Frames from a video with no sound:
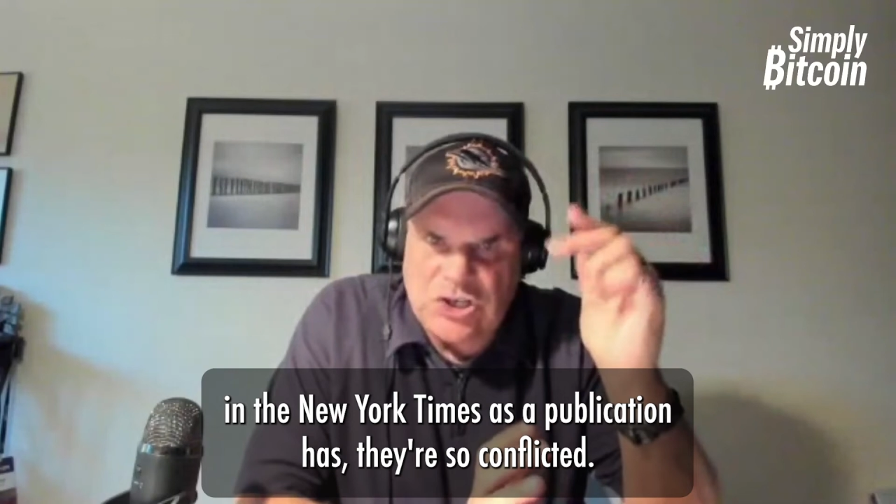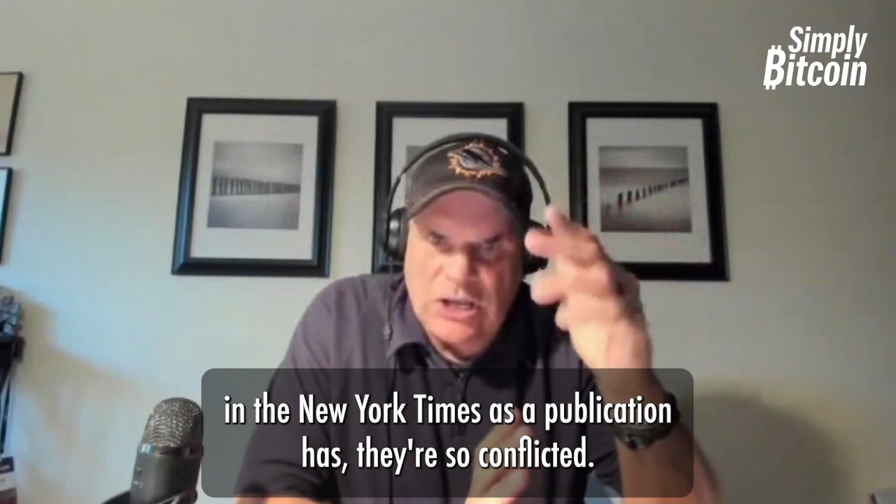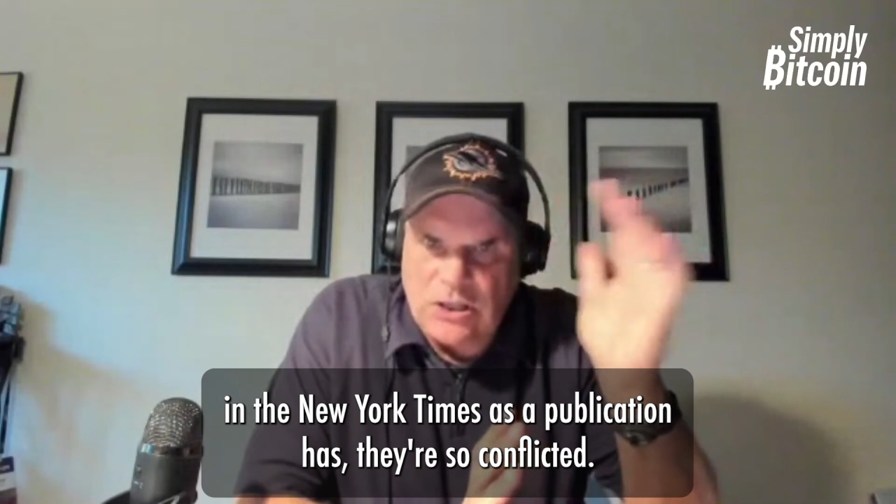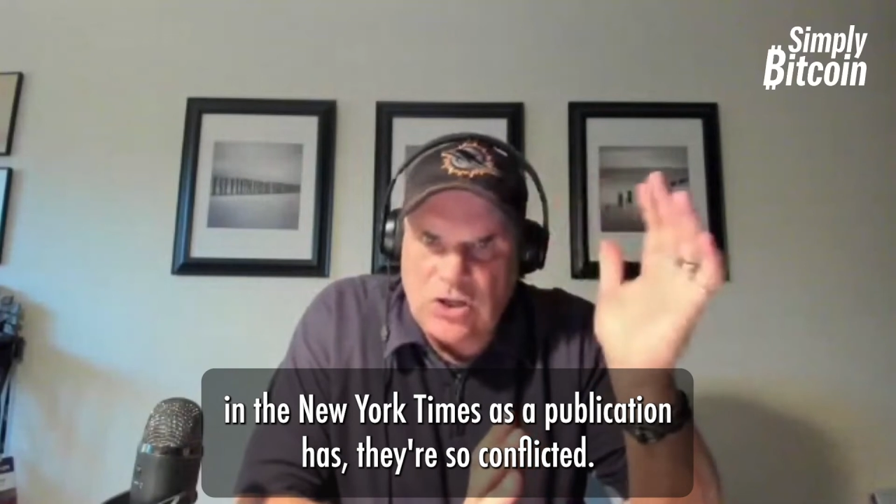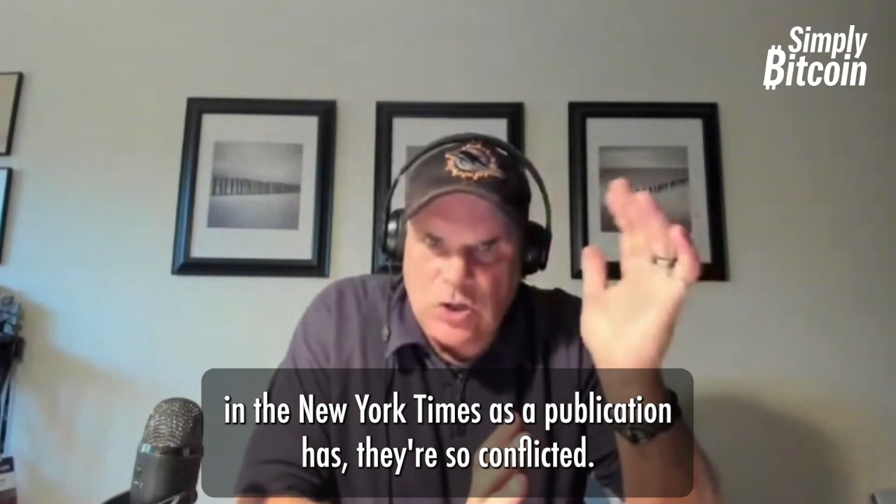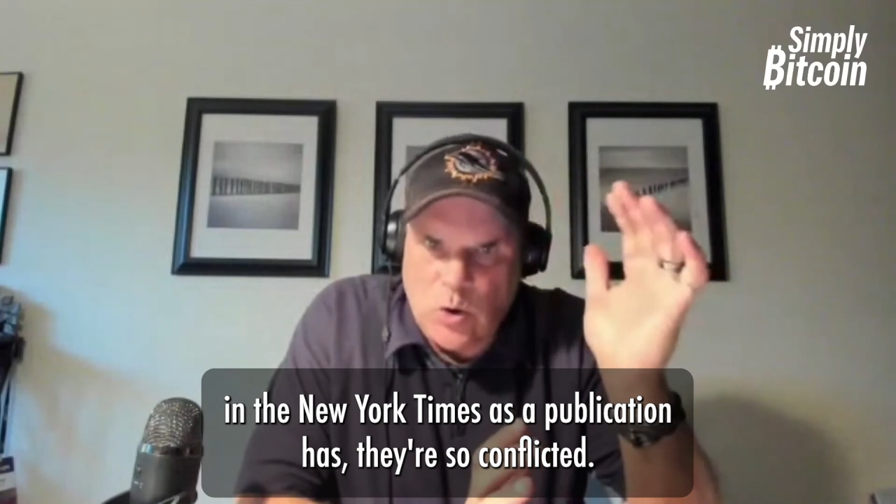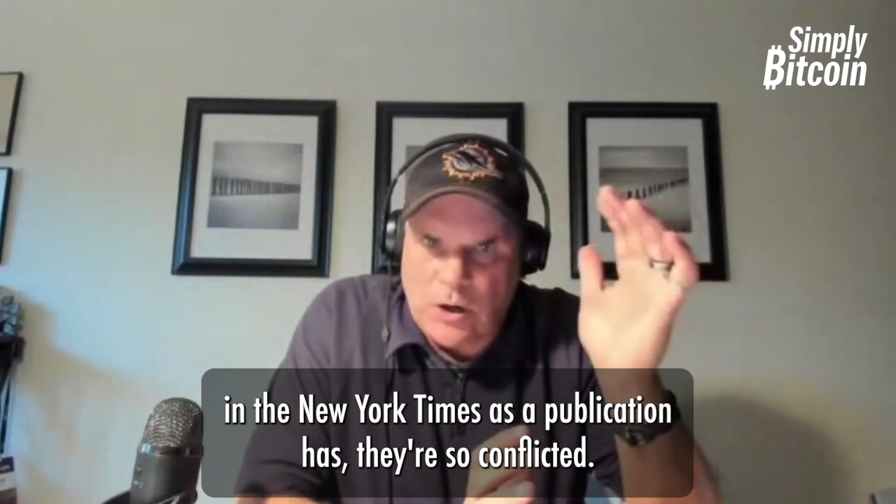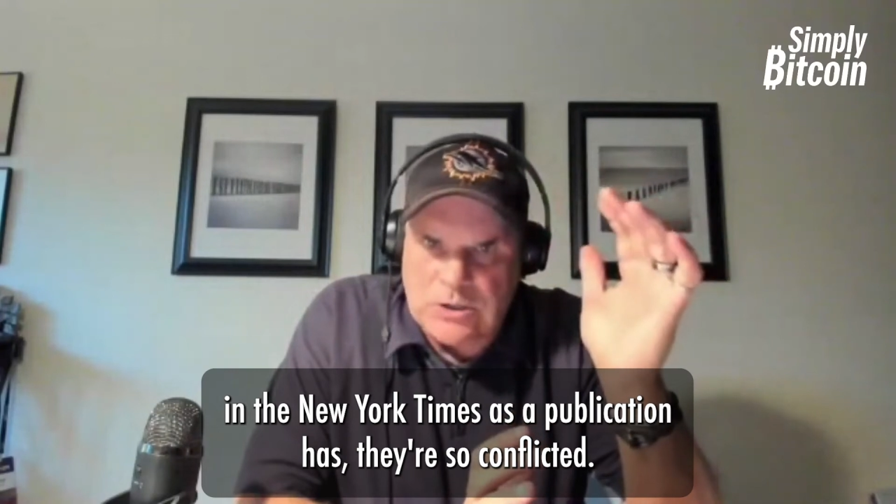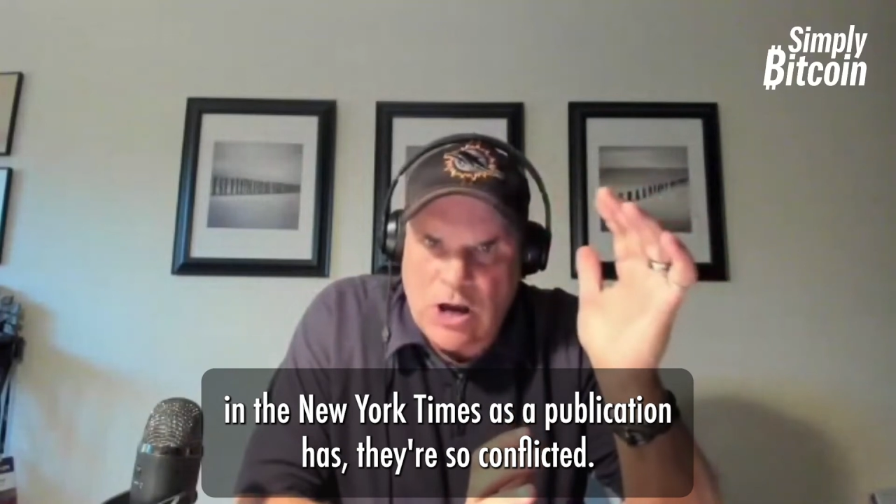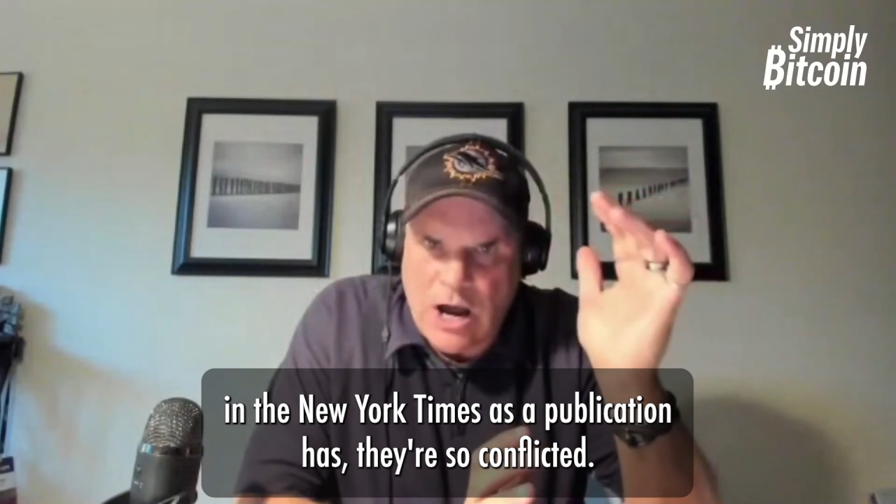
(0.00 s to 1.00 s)
in the New York
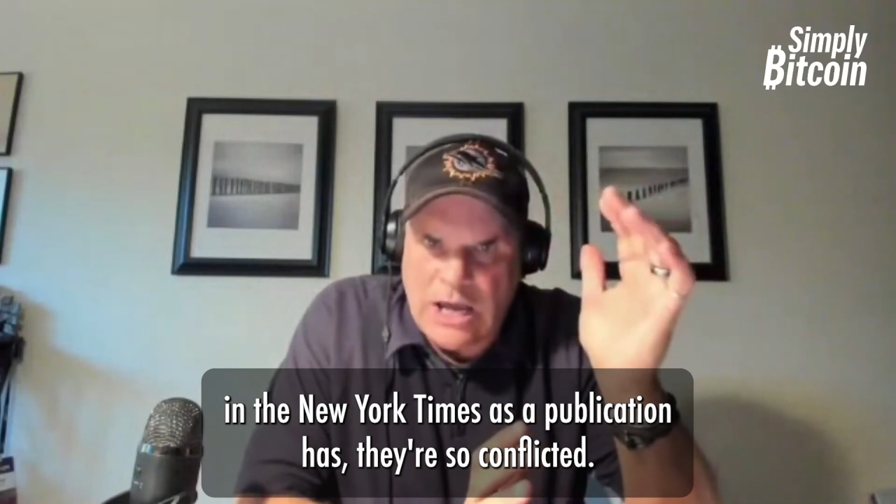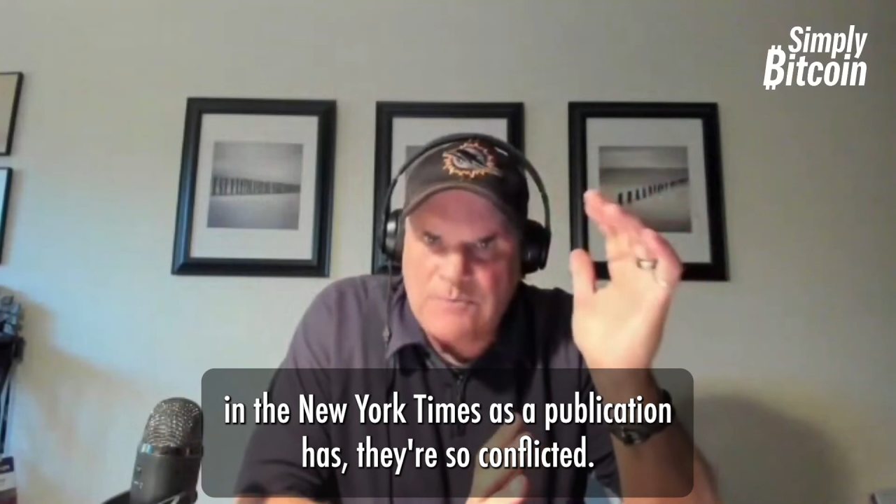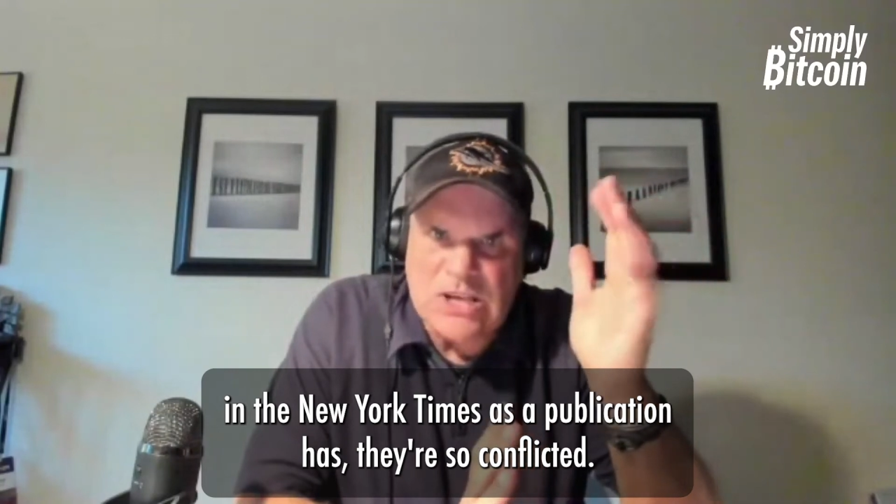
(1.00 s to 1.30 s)
Times